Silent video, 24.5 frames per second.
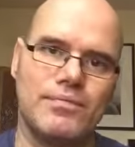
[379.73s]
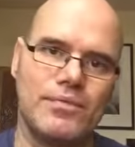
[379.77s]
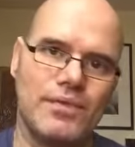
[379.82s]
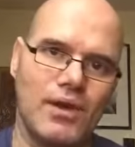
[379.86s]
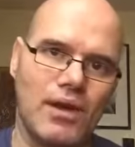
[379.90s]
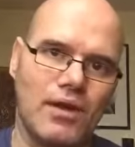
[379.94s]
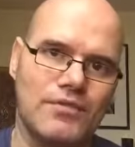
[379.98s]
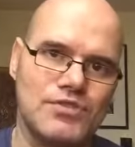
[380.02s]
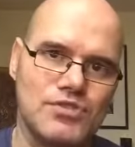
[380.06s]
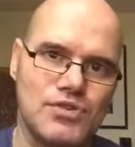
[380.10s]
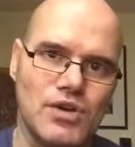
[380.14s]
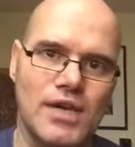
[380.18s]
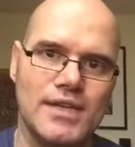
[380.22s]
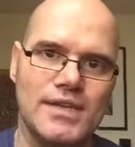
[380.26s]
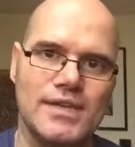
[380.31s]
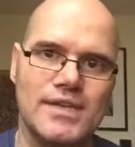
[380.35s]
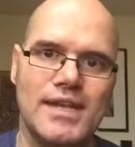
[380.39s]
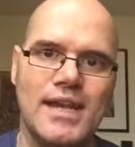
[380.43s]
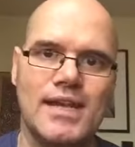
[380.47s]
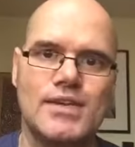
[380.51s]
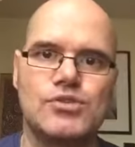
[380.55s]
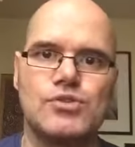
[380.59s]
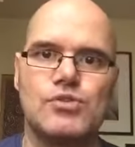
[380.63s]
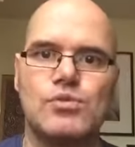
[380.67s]
I've tried the
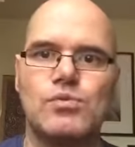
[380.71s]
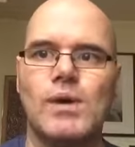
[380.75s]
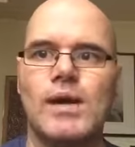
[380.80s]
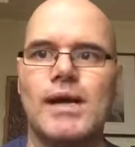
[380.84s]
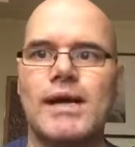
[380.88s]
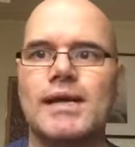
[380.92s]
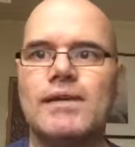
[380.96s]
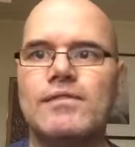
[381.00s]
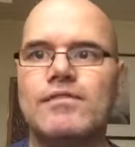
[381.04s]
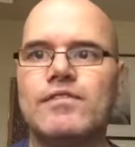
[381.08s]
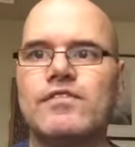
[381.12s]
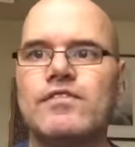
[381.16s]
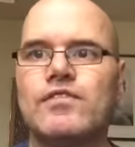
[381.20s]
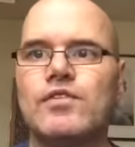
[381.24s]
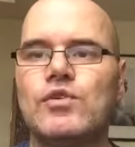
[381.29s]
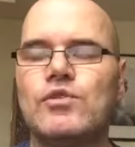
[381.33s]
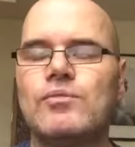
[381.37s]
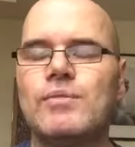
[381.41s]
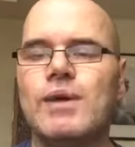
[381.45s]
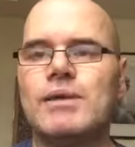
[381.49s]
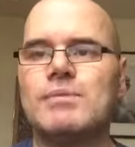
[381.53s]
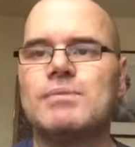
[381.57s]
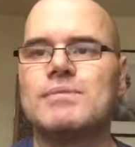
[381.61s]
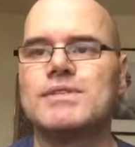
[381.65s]
natural way for 4
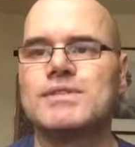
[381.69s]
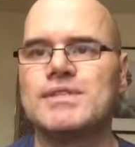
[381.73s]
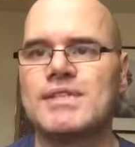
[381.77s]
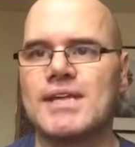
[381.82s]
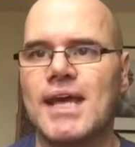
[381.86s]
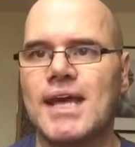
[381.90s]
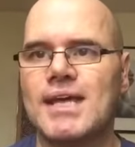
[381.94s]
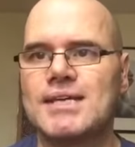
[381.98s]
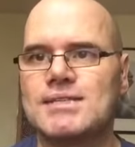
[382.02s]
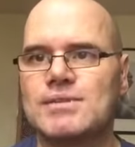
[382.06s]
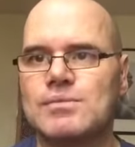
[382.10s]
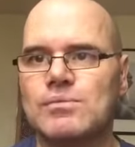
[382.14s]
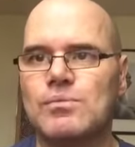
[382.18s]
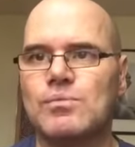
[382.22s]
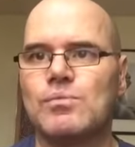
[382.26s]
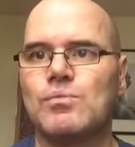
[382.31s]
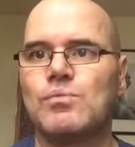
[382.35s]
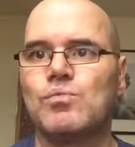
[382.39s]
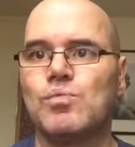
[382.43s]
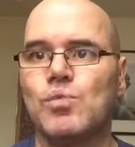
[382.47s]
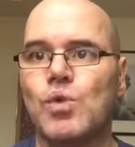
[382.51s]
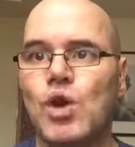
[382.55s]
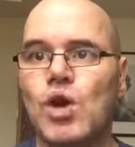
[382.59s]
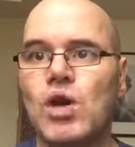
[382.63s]
months. It hasn't
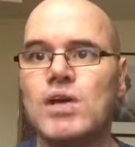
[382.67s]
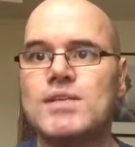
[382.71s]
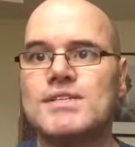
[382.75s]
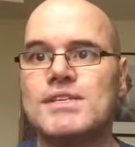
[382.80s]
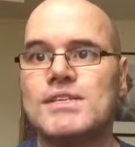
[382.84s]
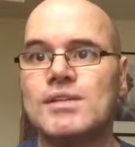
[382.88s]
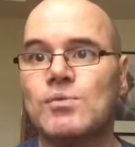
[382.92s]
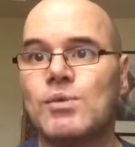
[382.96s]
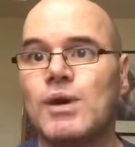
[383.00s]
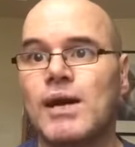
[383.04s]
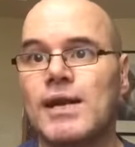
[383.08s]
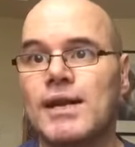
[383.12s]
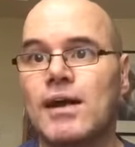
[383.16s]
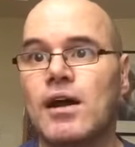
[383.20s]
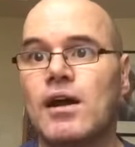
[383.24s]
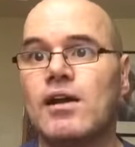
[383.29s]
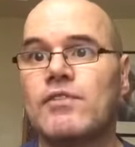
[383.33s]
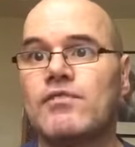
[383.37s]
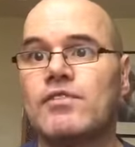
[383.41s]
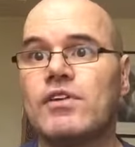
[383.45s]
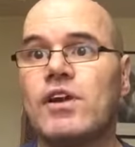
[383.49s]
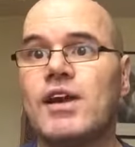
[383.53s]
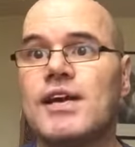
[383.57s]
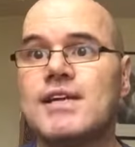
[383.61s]
worked in the way that
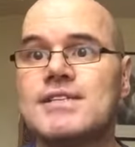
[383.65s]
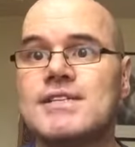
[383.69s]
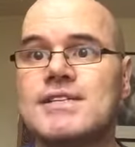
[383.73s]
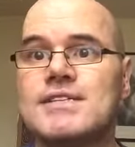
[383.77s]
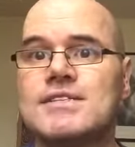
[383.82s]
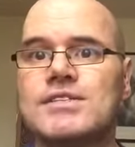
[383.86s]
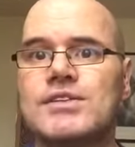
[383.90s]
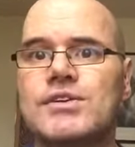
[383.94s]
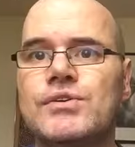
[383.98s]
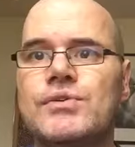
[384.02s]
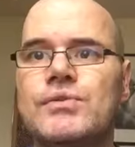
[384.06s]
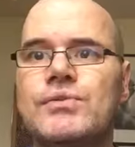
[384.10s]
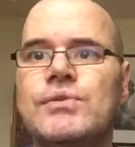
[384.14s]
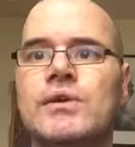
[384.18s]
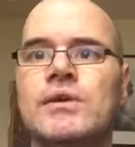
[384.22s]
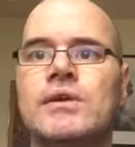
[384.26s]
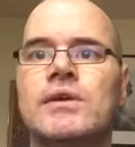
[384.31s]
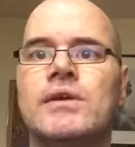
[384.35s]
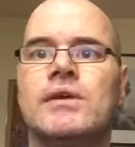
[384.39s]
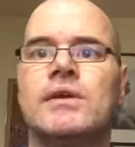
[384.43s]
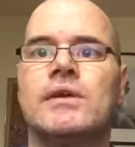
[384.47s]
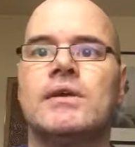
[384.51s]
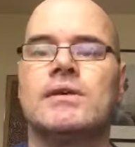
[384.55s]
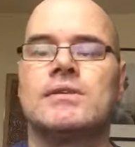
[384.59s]
I've liked it to.
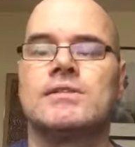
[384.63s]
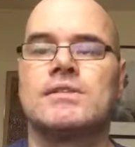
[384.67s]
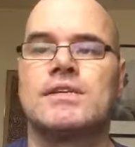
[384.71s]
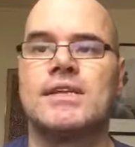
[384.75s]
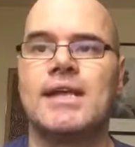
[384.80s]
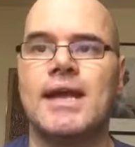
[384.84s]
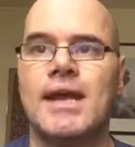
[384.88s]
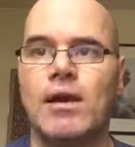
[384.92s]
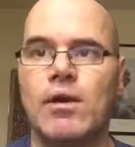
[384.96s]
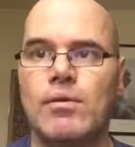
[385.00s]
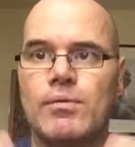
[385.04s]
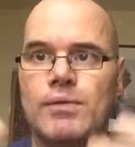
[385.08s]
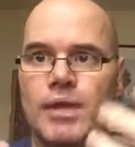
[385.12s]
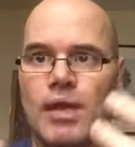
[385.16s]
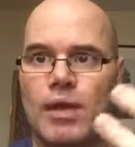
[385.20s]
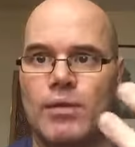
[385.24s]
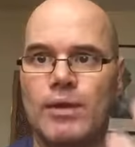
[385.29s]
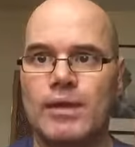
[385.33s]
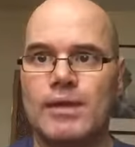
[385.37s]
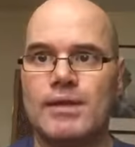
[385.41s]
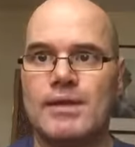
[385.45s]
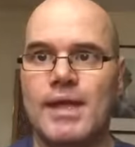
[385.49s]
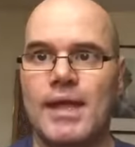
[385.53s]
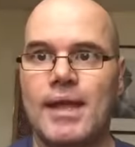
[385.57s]
So now I'm
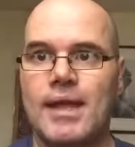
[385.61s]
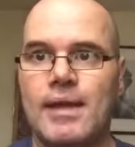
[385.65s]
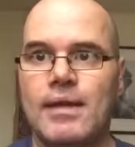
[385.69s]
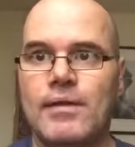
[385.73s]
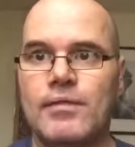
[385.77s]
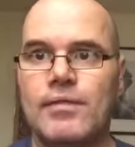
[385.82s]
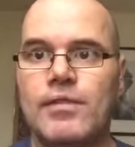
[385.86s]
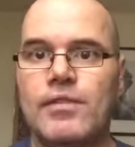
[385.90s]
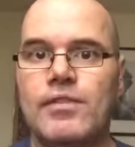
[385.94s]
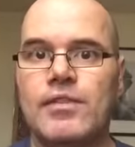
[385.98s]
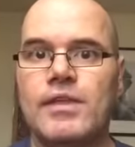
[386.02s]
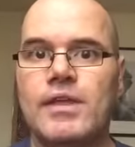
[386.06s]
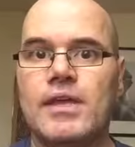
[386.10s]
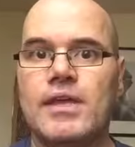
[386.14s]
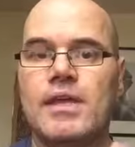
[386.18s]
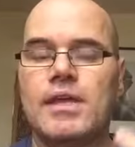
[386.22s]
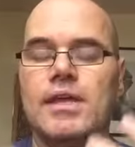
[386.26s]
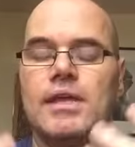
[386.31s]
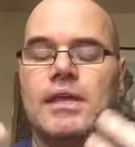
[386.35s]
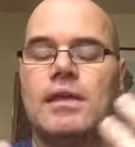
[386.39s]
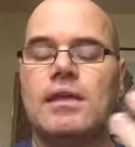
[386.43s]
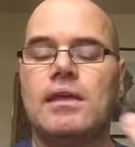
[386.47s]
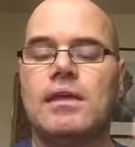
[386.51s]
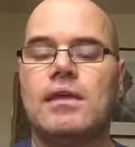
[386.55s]
going down
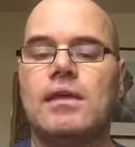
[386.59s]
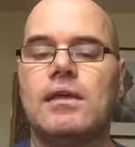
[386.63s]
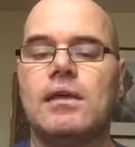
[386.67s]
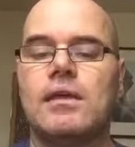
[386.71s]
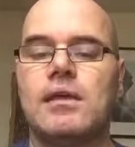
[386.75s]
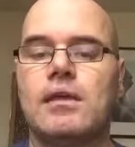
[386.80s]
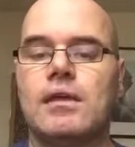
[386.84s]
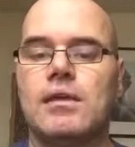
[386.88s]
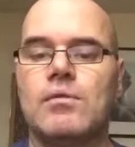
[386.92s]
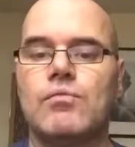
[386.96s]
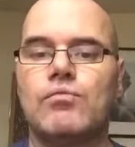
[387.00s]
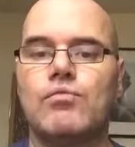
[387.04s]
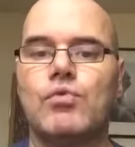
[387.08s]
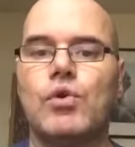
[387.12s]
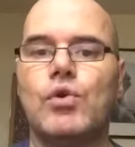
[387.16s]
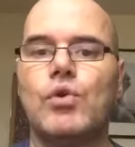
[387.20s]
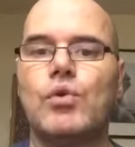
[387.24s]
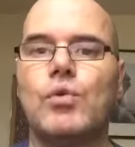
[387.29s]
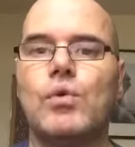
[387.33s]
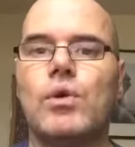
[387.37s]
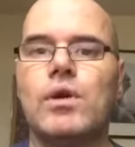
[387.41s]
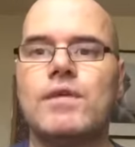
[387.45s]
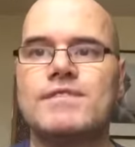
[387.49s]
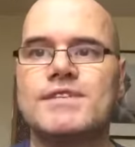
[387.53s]
the
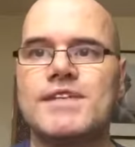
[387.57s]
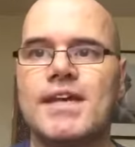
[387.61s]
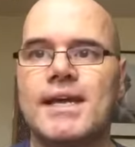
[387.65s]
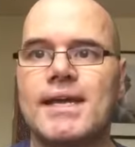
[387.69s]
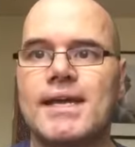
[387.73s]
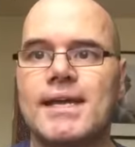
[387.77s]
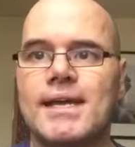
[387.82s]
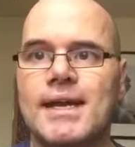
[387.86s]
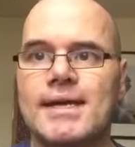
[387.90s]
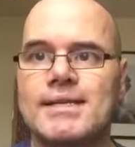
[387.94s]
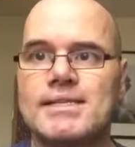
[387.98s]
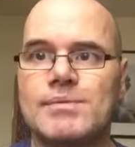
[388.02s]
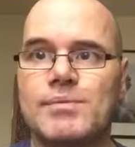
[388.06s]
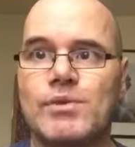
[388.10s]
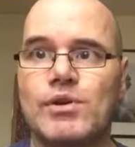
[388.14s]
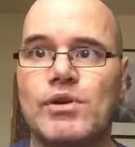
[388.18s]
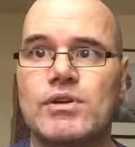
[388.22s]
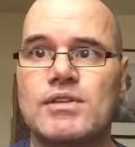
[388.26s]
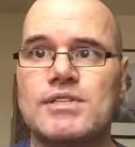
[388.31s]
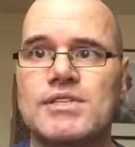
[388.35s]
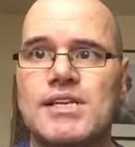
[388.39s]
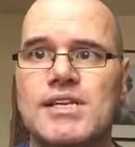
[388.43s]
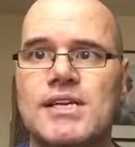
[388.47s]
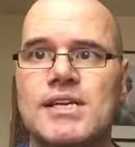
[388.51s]
route of taking
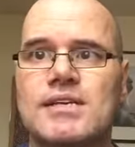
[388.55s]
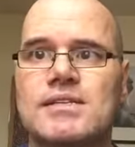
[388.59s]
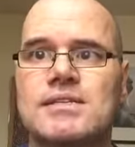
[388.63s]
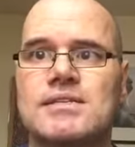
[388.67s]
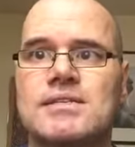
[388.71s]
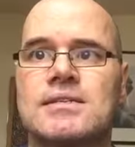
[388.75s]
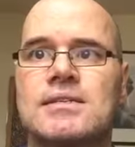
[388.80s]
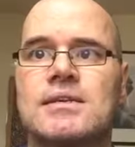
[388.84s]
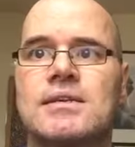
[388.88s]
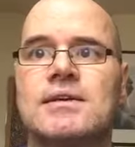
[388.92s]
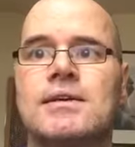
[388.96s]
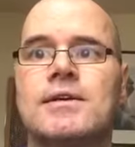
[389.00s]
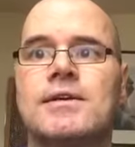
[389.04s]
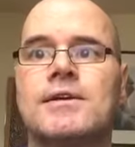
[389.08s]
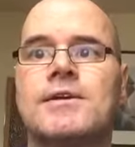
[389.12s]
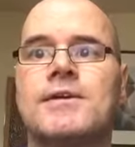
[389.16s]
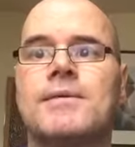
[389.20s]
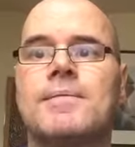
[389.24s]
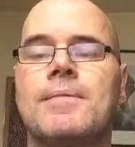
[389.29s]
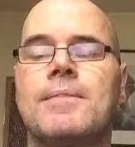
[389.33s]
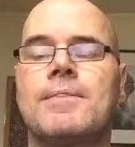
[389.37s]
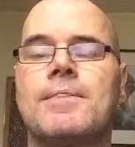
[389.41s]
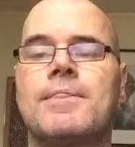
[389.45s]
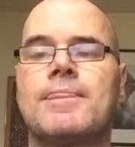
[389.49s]
antibiotics.
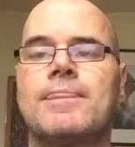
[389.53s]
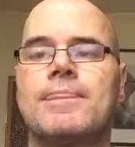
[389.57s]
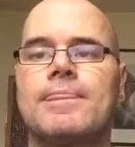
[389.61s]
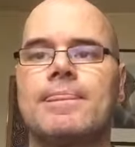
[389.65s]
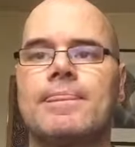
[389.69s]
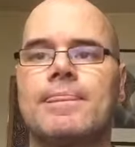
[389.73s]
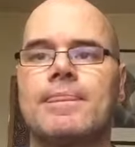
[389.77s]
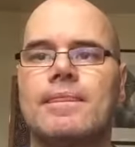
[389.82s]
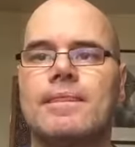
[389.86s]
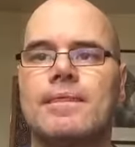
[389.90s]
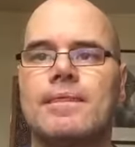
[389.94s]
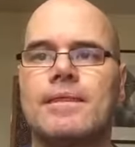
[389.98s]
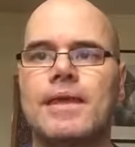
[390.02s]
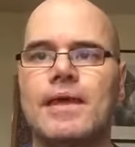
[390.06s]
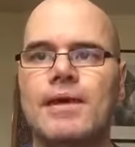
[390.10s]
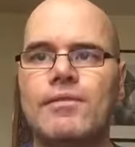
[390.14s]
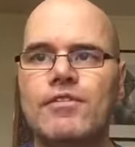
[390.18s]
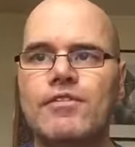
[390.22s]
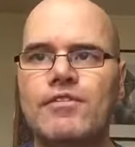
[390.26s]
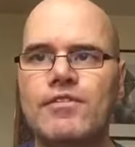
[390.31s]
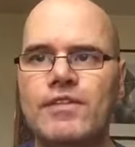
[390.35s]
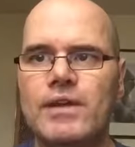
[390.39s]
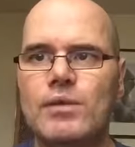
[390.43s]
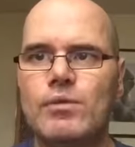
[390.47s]
The
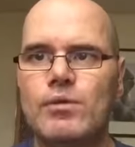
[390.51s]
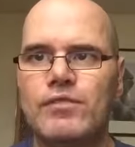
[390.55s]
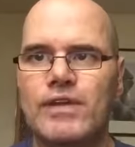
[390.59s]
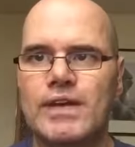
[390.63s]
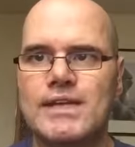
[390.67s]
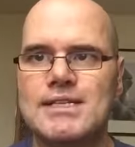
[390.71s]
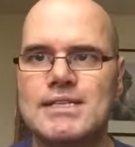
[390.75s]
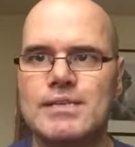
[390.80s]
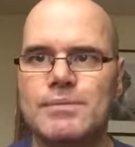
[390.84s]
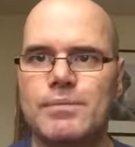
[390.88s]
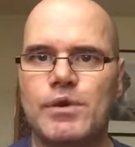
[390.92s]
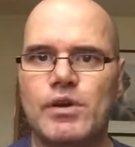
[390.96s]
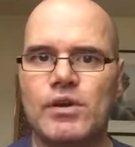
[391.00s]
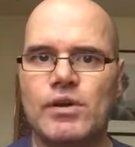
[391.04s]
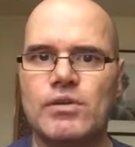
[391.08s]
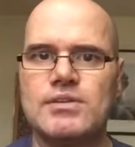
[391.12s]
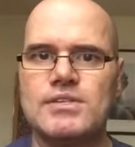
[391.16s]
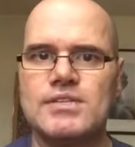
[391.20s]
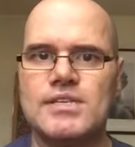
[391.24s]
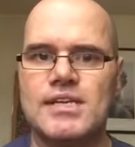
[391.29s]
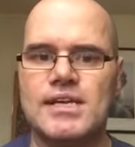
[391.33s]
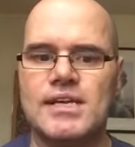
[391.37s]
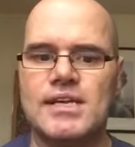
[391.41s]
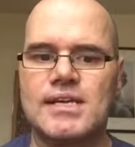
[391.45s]
other thing with
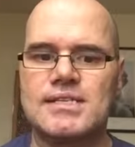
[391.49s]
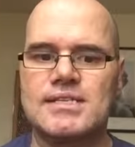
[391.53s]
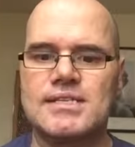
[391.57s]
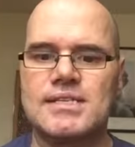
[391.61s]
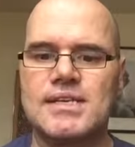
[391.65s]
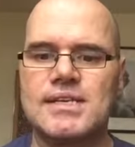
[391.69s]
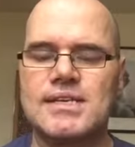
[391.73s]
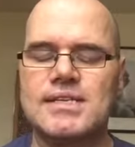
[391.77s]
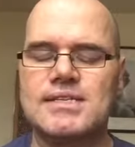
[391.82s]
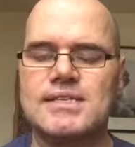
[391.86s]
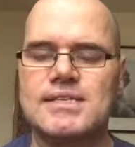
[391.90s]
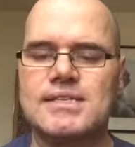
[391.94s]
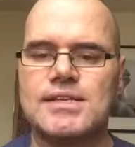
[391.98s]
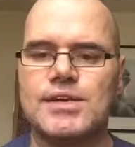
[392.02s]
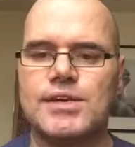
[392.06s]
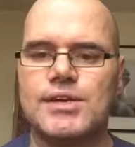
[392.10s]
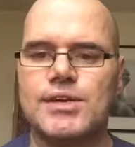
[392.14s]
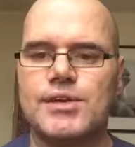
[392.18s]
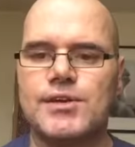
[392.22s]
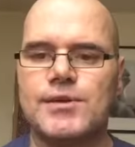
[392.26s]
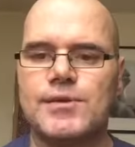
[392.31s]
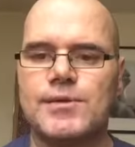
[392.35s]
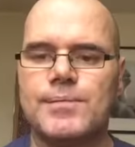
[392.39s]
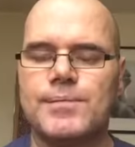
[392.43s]
antibiotics is
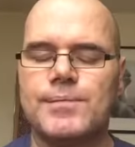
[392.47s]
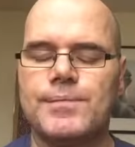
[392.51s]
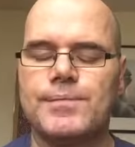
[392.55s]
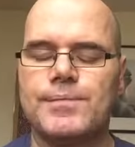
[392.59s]
that